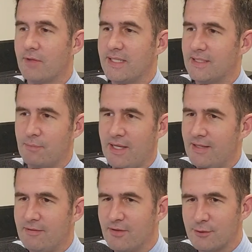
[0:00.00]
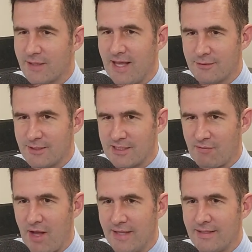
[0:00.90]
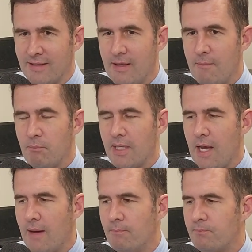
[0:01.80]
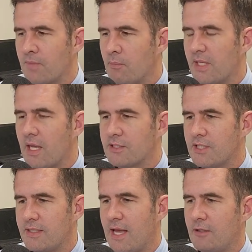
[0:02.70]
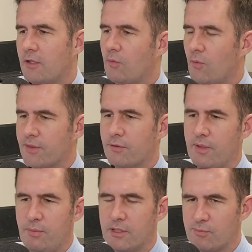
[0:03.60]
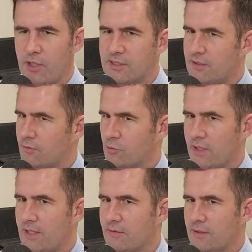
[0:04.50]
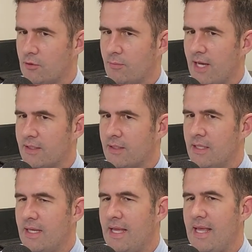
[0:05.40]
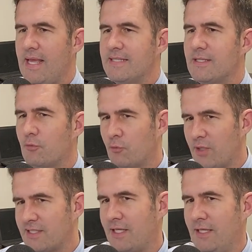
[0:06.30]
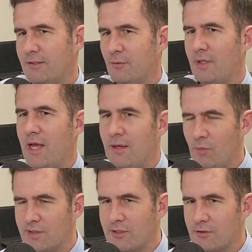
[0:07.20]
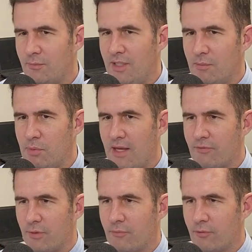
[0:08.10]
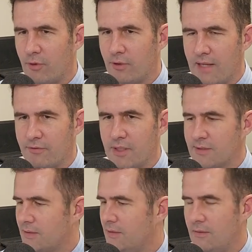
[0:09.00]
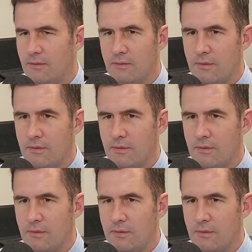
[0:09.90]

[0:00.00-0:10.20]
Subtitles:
love LinkedIn. My individual account's just fine. But it got shut down. We went through the appeals process. There was really nothing to do about it. Is it risky to rely on one social media platform for your advertising?